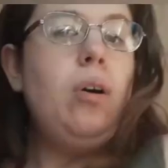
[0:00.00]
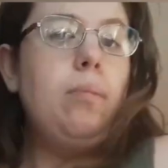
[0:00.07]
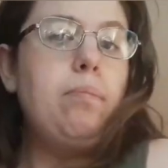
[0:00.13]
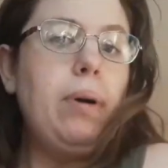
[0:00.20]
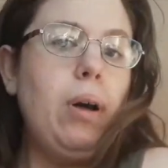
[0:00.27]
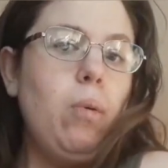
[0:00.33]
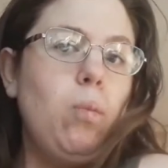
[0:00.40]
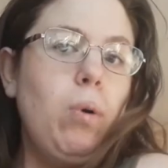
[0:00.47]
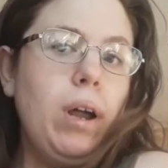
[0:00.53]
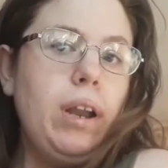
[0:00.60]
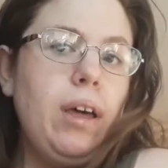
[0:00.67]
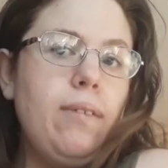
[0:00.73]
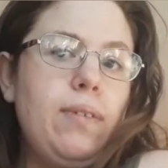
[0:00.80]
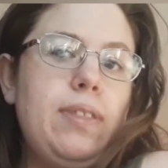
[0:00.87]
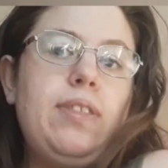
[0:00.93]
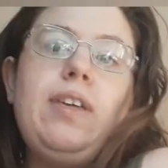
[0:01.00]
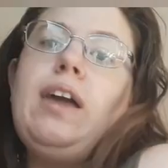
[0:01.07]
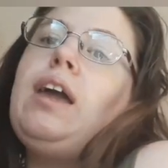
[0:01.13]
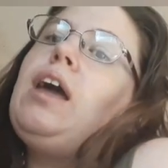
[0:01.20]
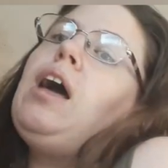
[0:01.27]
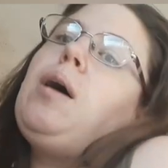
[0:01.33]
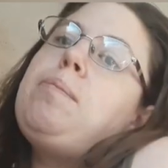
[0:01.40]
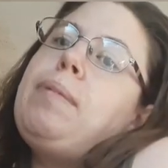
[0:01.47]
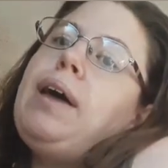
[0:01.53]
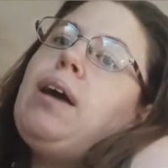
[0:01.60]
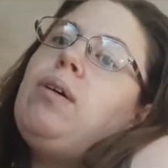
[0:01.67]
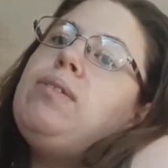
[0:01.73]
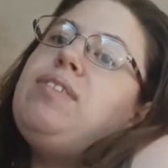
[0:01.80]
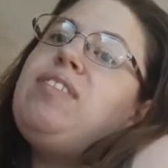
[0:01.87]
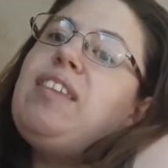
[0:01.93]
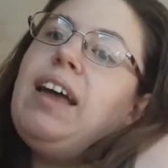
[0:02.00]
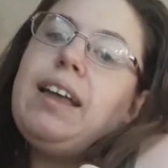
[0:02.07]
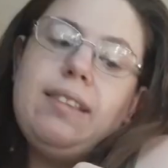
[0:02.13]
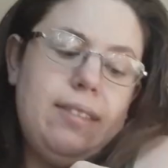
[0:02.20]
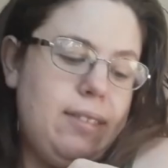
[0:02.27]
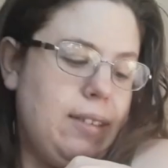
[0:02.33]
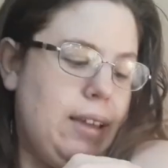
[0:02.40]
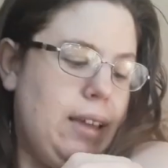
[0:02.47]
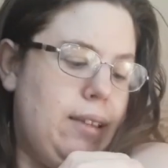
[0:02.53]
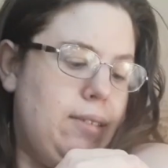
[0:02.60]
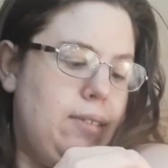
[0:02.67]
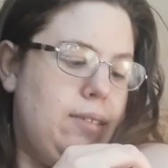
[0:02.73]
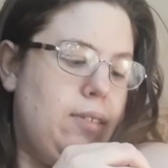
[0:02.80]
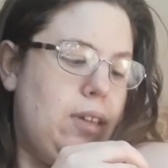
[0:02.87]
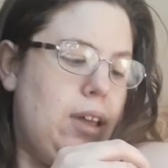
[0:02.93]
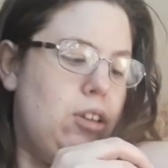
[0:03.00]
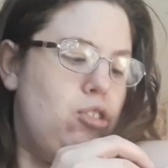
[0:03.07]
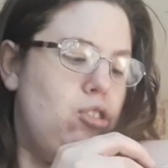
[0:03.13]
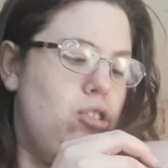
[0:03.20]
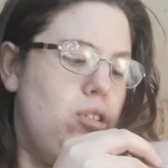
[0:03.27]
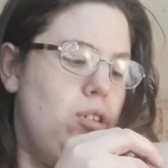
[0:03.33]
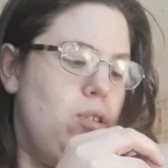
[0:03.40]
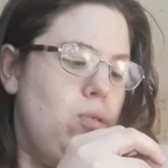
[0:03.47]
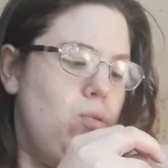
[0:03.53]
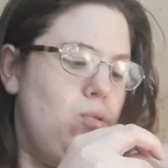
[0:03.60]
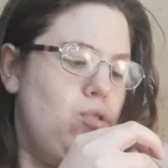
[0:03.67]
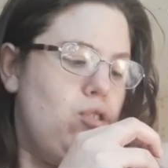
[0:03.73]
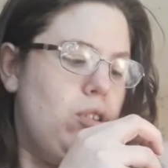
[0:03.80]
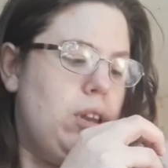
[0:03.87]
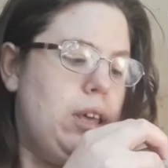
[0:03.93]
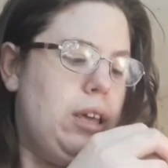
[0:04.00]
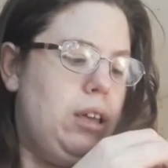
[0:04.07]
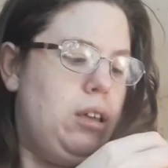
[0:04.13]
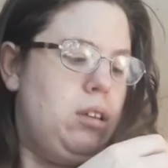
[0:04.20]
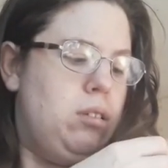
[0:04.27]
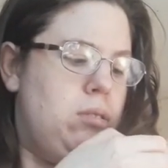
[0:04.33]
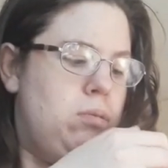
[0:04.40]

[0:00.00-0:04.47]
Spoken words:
But one other thing about second skins that is usually,